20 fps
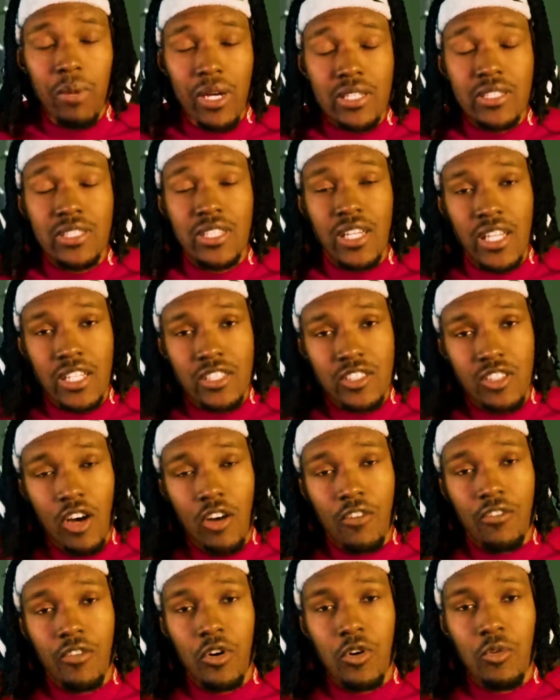but he said they
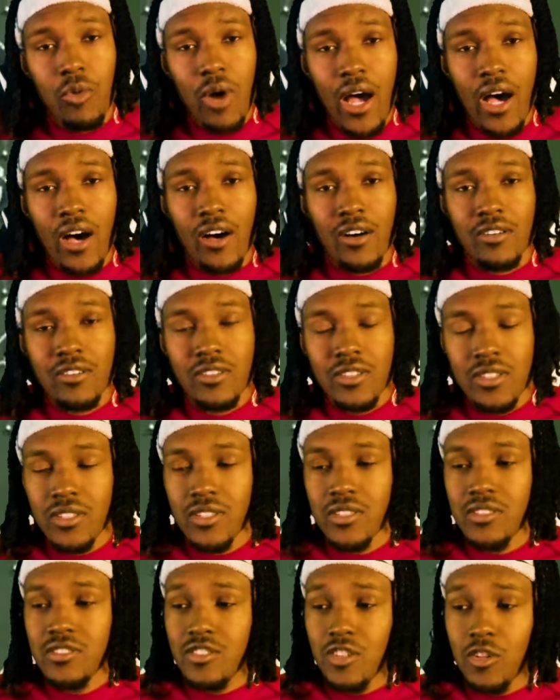talked for a while.
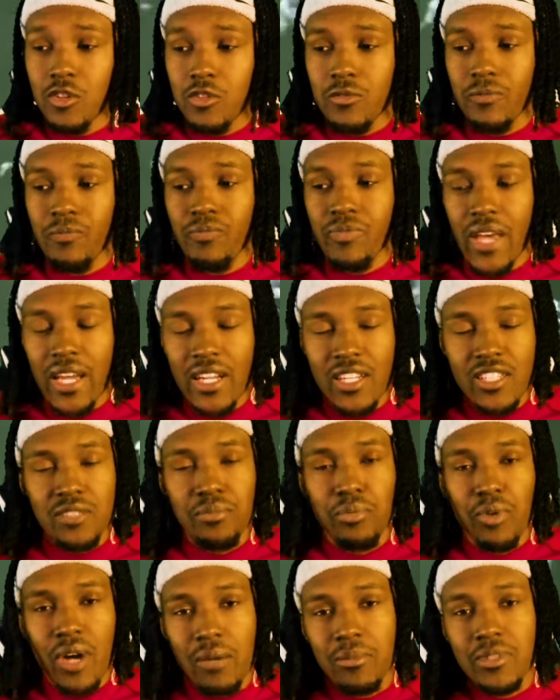So that is
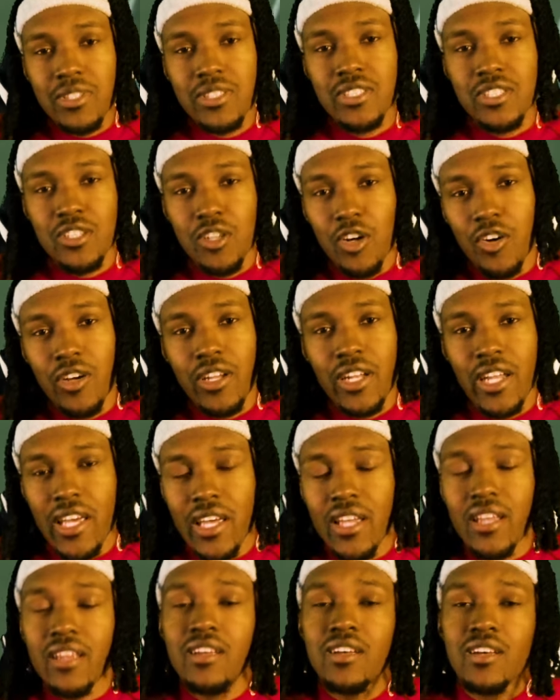promising knowing
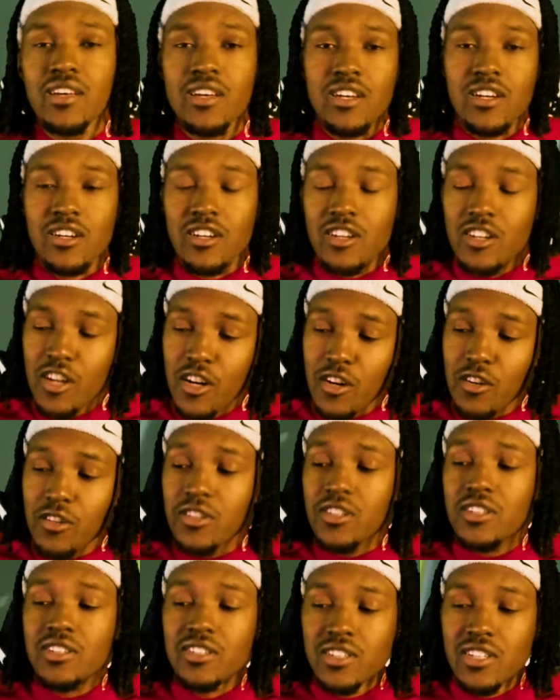that Kirk
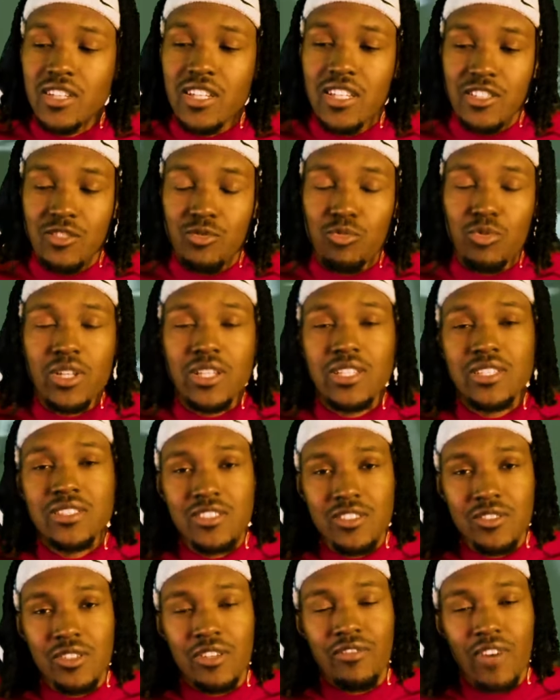is willing
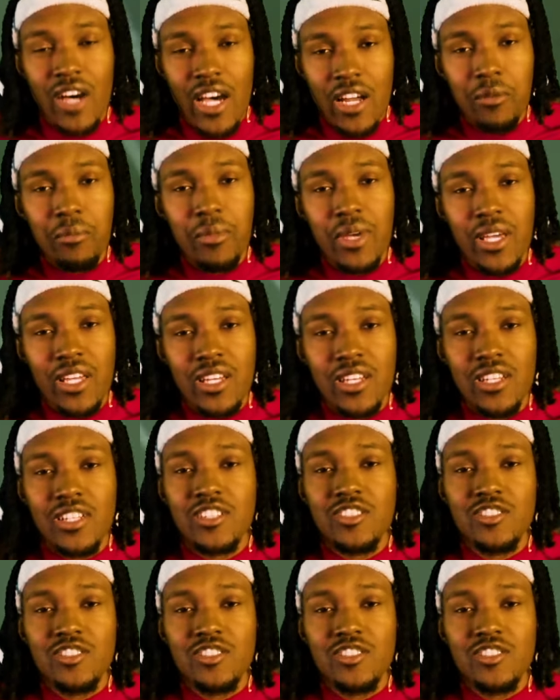to invite him in,